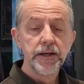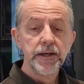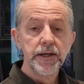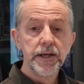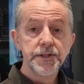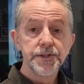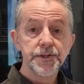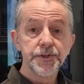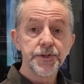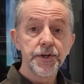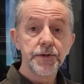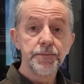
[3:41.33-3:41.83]

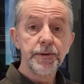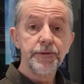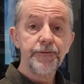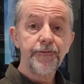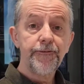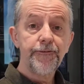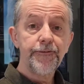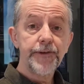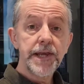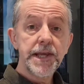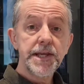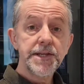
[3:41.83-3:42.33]
So there's going to be
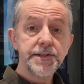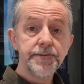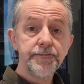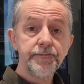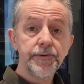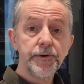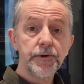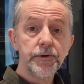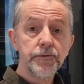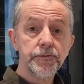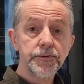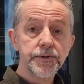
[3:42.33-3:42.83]
fees
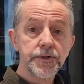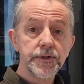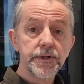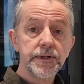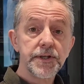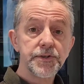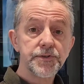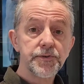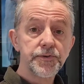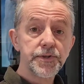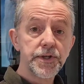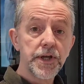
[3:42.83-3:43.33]
involved.
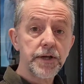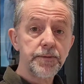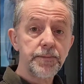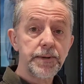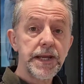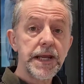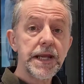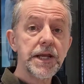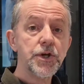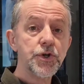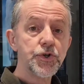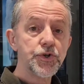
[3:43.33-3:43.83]
There's also going to be
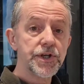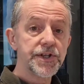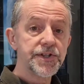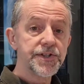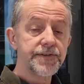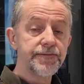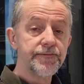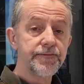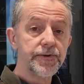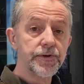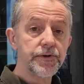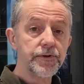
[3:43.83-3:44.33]
interest
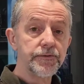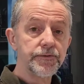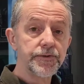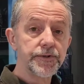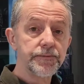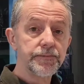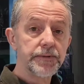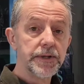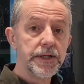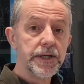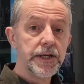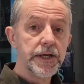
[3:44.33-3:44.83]
involved.
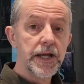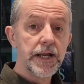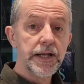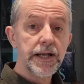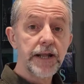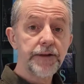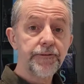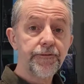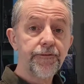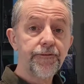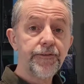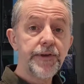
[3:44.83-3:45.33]
Now
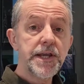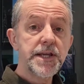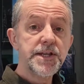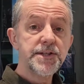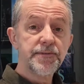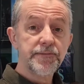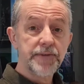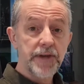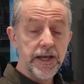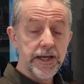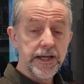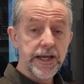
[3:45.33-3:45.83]
the
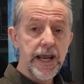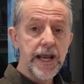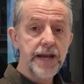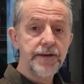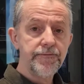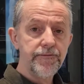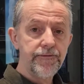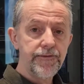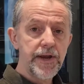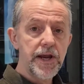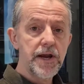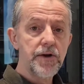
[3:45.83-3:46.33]
fees again
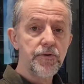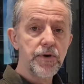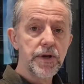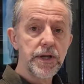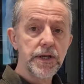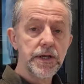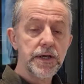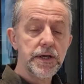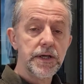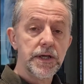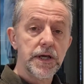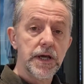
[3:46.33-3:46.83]
vary.
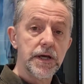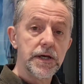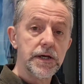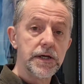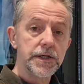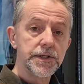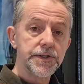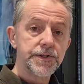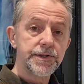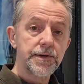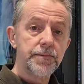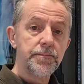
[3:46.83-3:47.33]

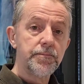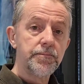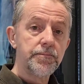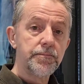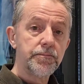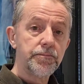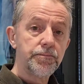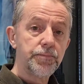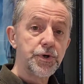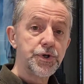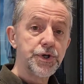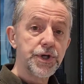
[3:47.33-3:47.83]
Some
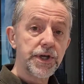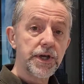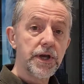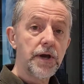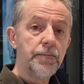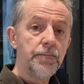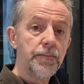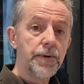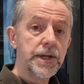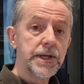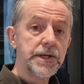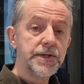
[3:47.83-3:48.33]
bridging
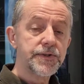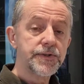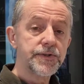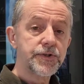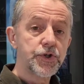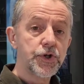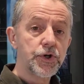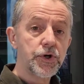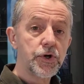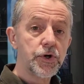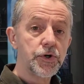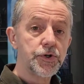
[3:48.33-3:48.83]
companies
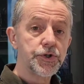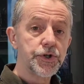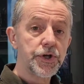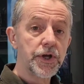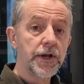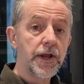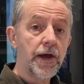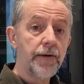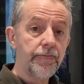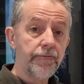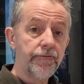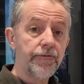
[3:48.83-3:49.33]
charge an
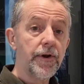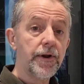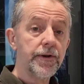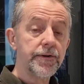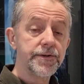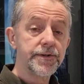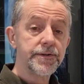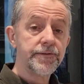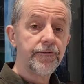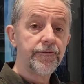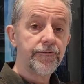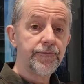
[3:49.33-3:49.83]
upfront
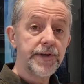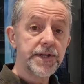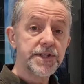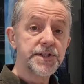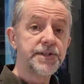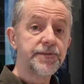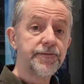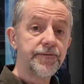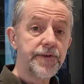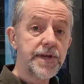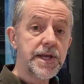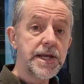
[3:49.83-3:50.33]
fixed
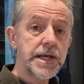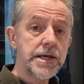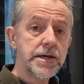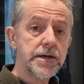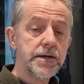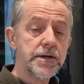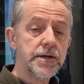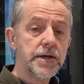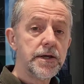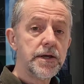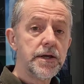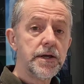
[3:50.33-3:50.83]
fee.
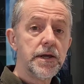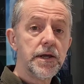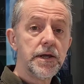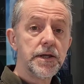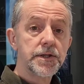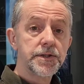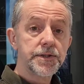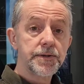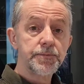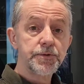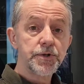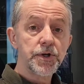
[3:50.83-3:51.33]

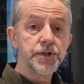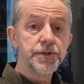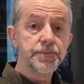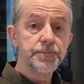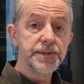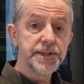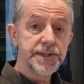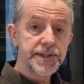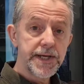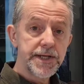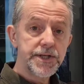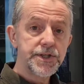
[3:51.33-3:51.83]
Some charge a
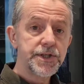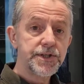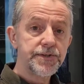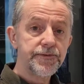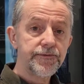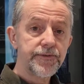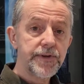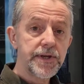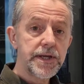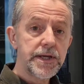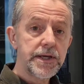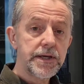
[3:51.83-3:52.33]
percentage
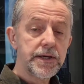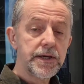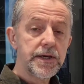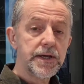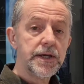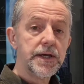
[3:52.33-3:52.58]
fee.